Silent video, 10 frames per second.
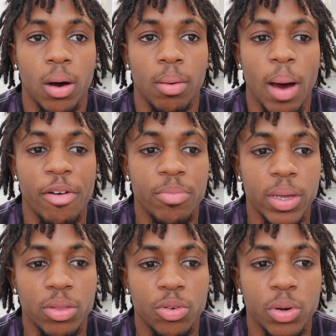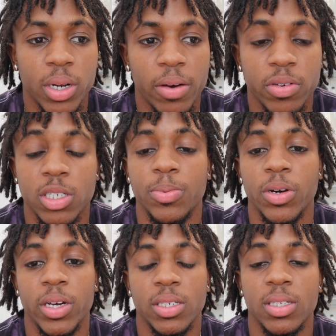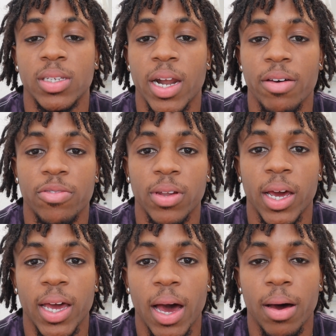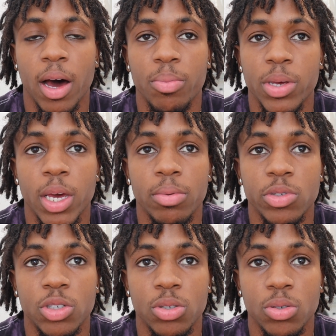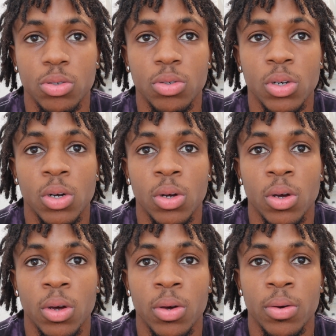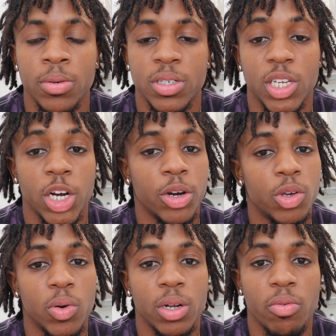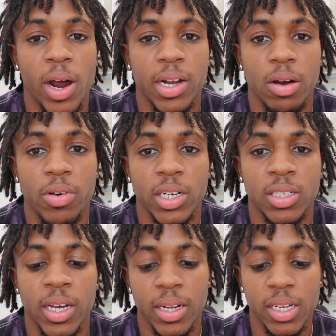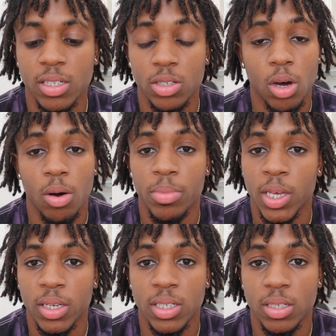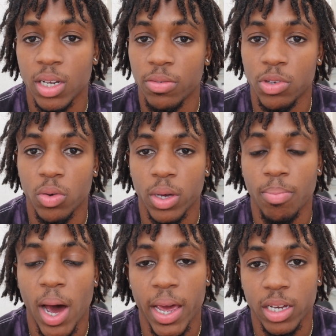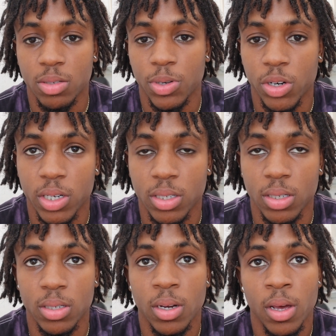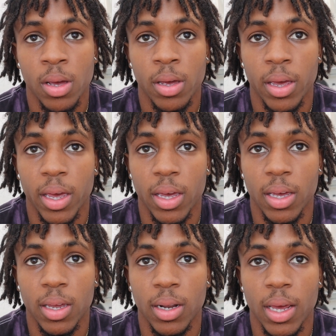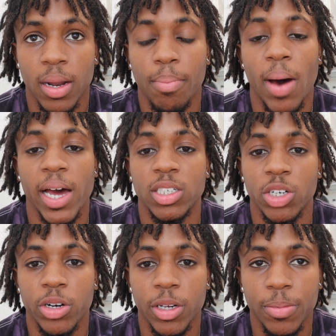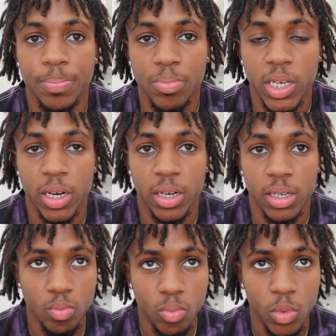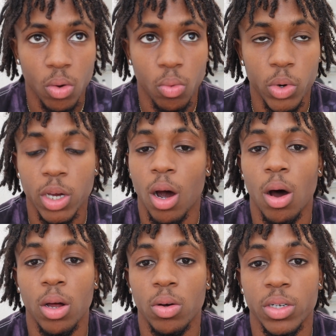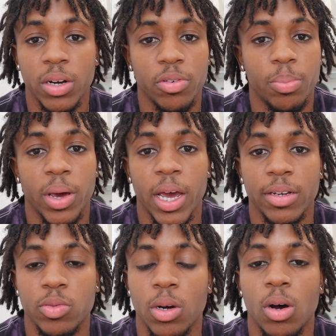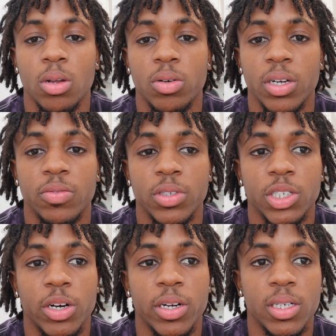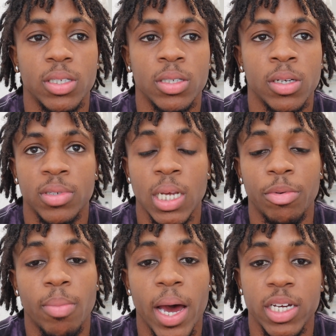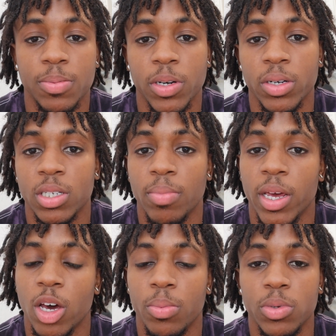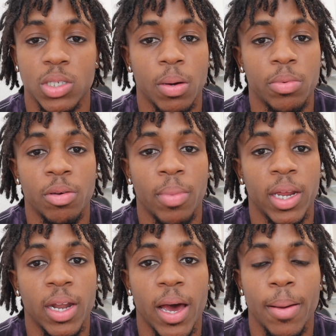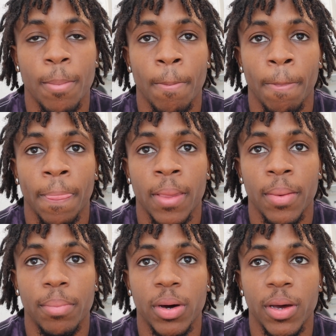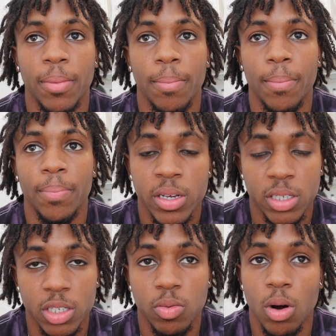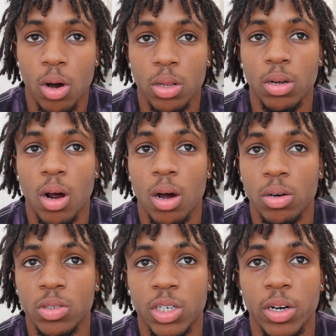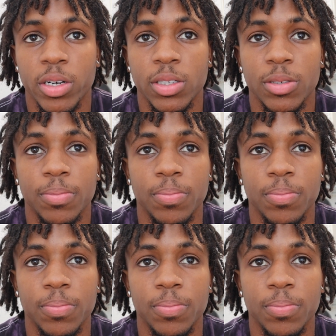I've been through enough experiences that I feel like I'll be able to steer you in the right direction. And this is all me just giving you my experiences and my journey, because we are all on different paths, we are all on different journeys. Some of my experiences may help you, some of them may not, but since we're all on our own journeys,